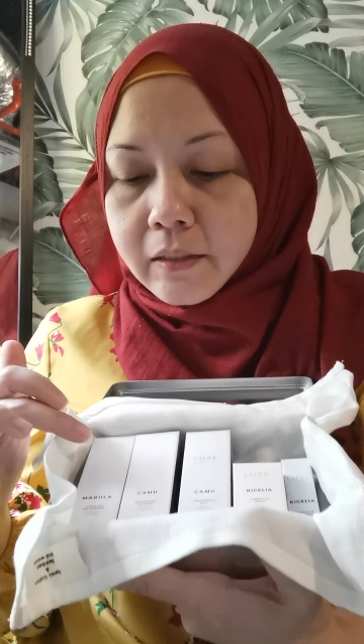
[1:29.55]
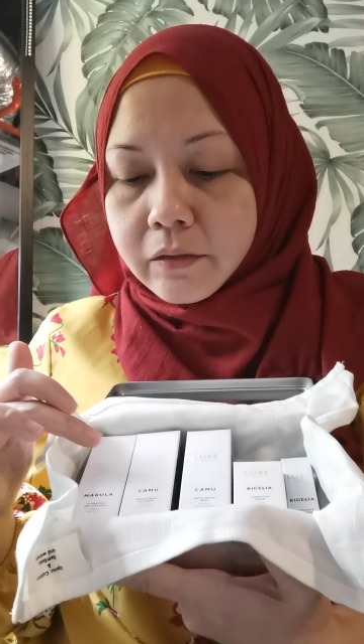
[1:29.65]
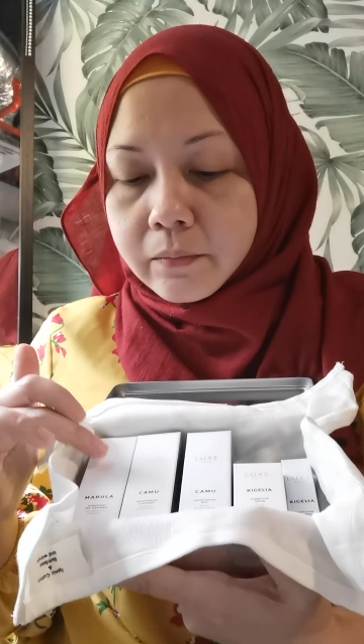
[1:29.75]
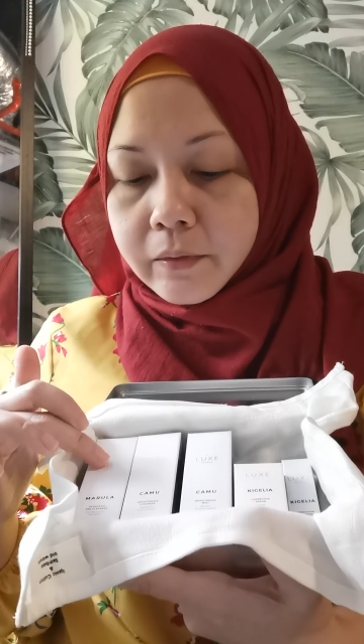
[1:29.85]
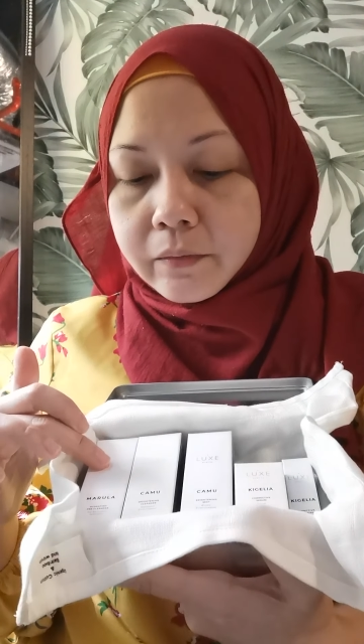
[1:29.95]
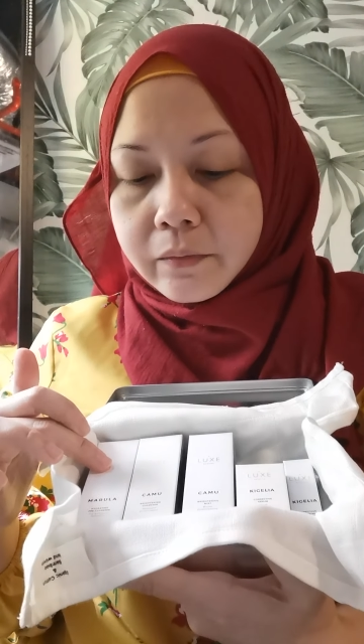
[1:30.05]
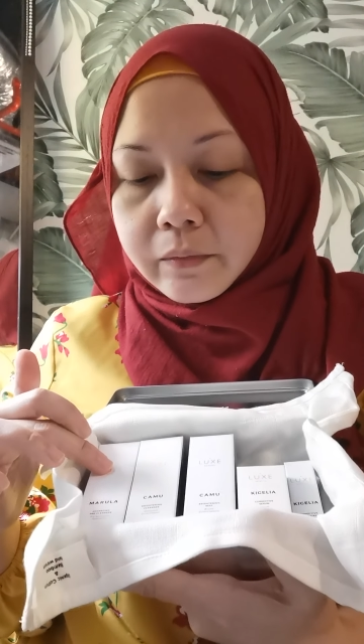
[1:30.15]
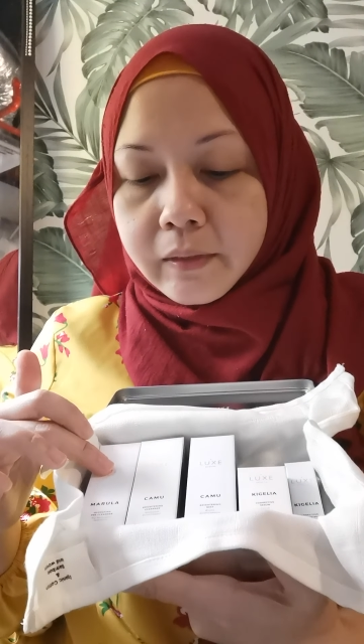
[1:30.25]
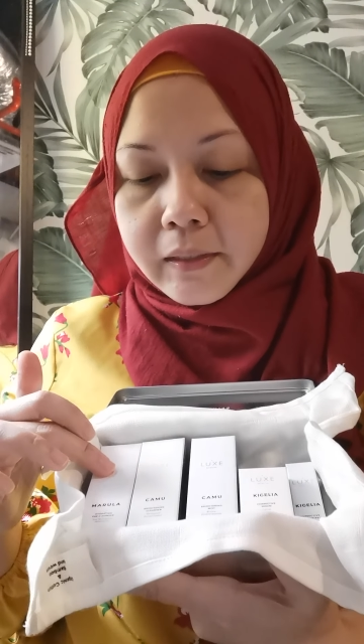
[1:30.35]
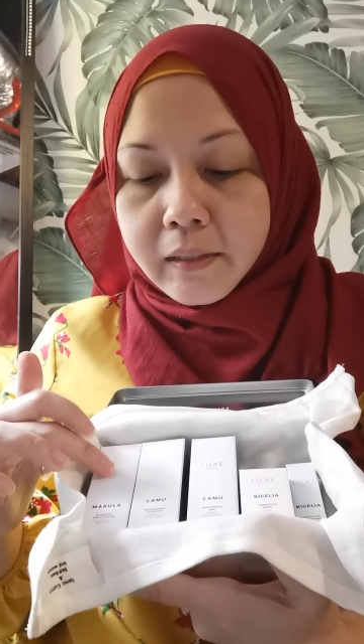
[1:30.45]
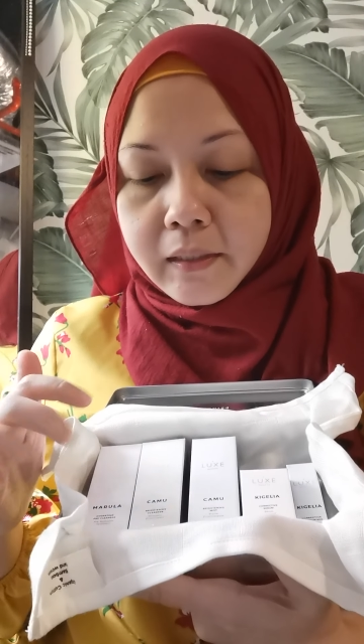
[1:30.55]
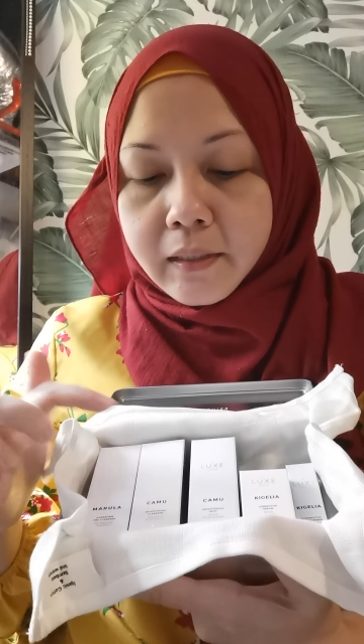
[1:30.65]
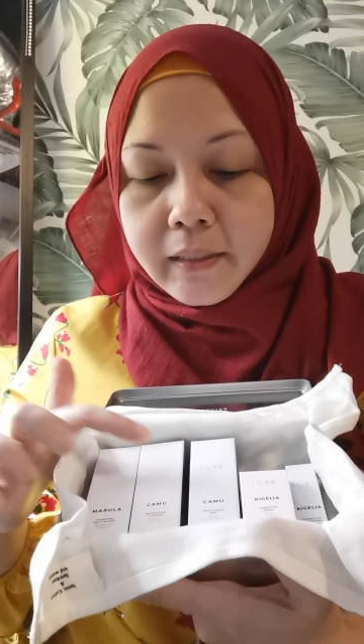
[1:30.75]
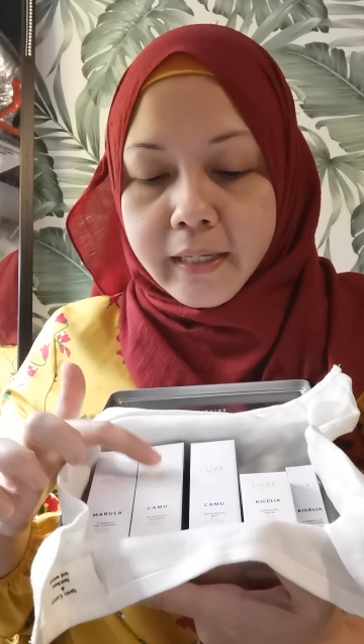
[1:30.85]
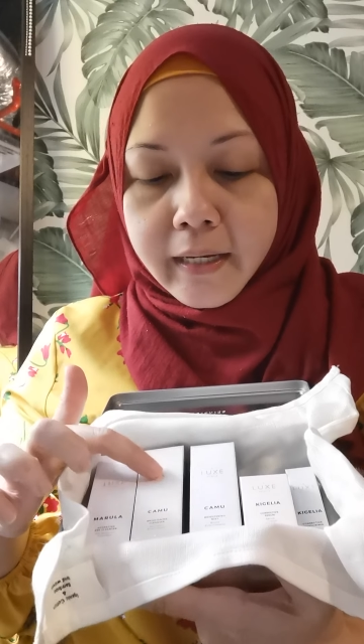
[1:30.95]
so Marula
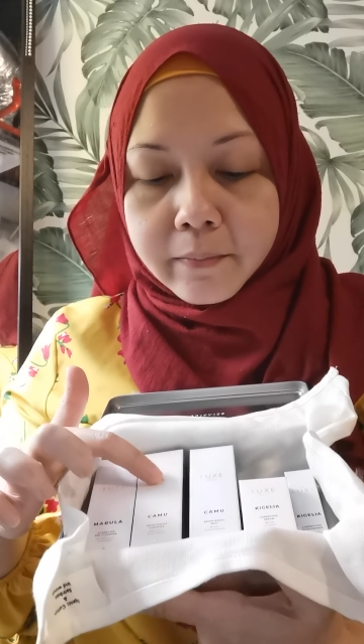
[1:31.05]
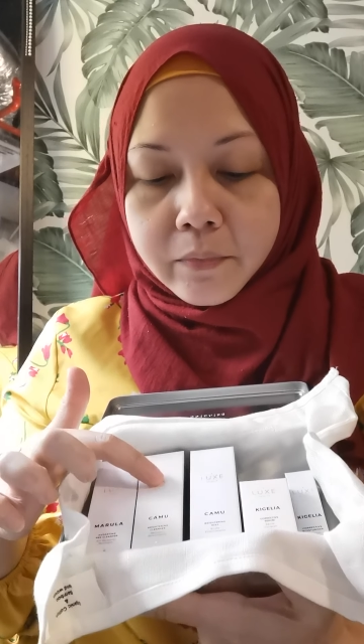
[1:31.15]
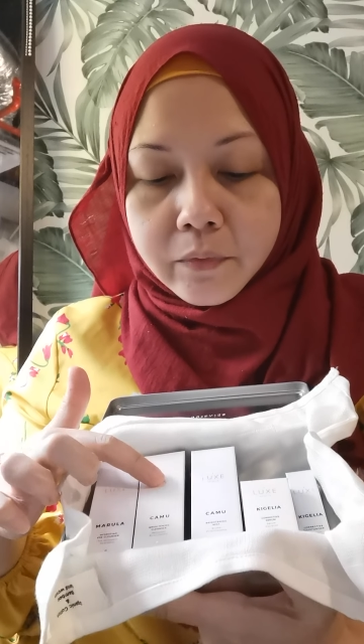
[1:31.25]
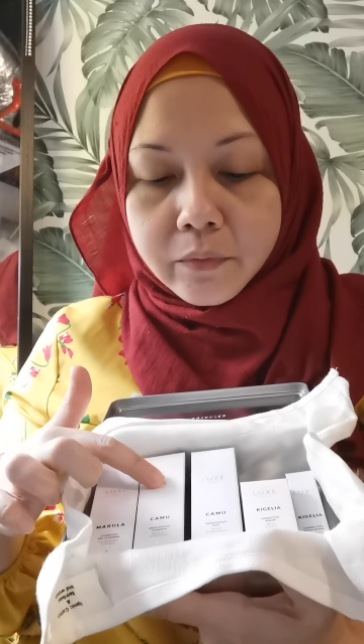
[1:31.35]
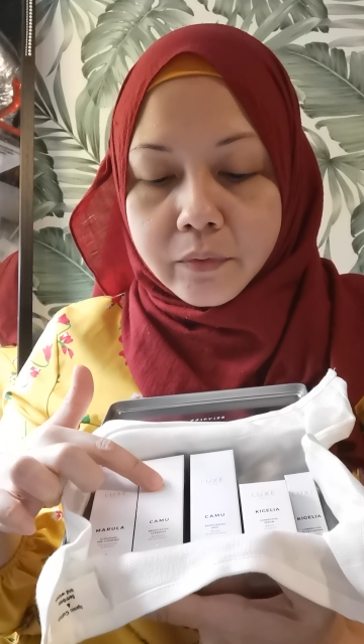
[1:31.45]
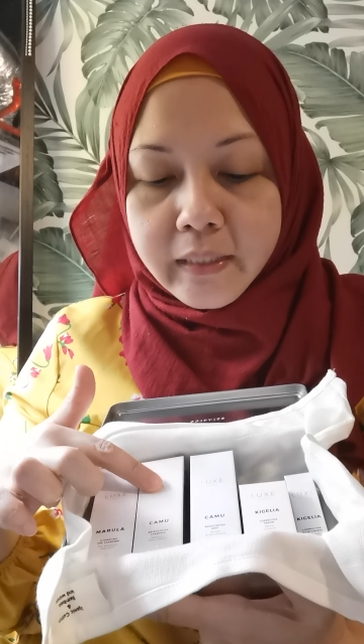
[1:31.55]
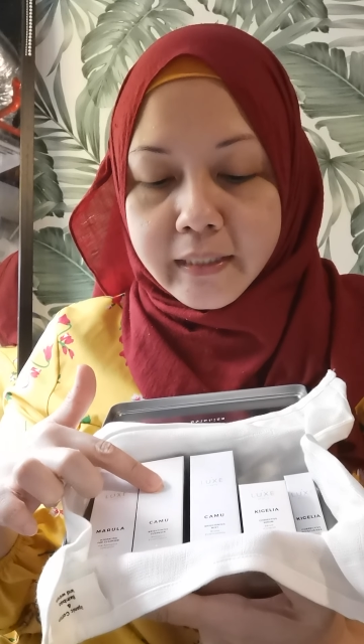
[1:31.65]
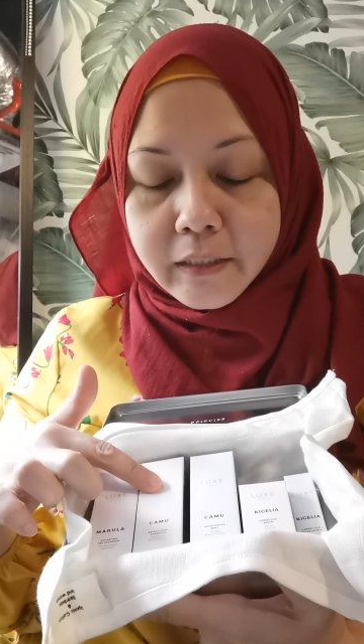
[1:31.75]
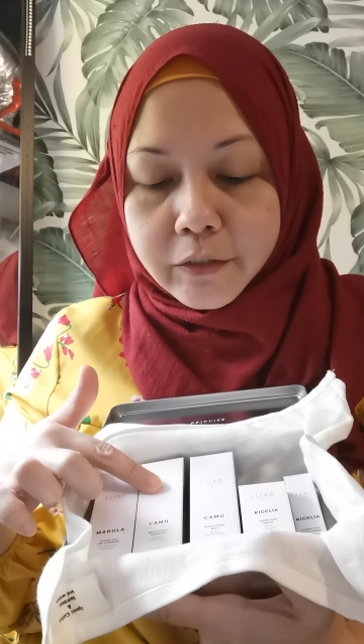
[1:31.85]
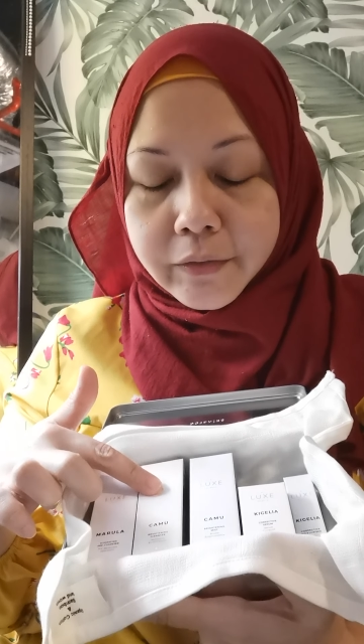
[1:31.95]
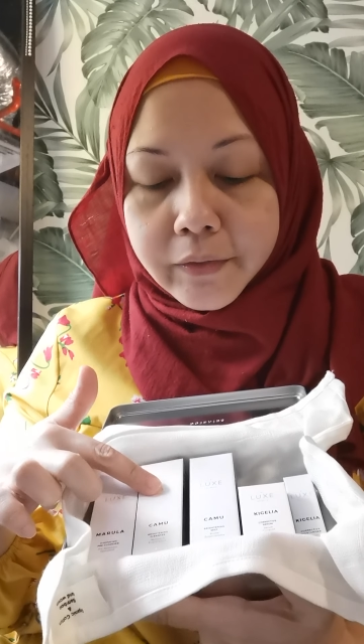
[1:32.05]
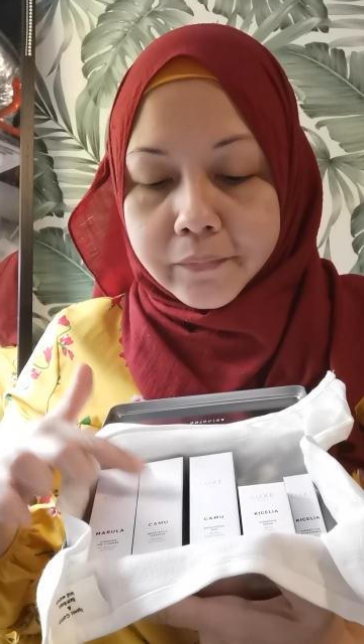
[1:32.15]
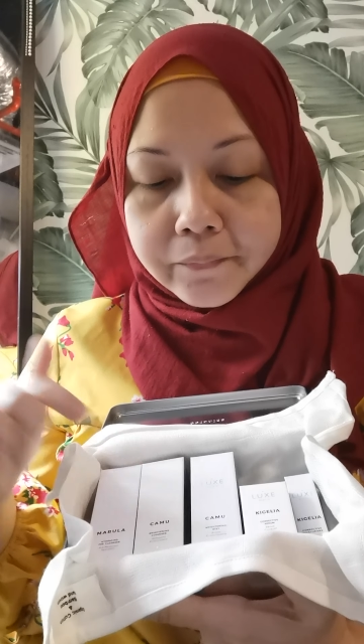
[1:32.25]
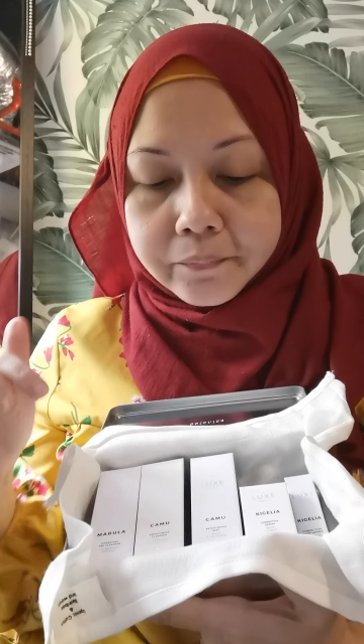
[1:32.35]
Camu Cleanser,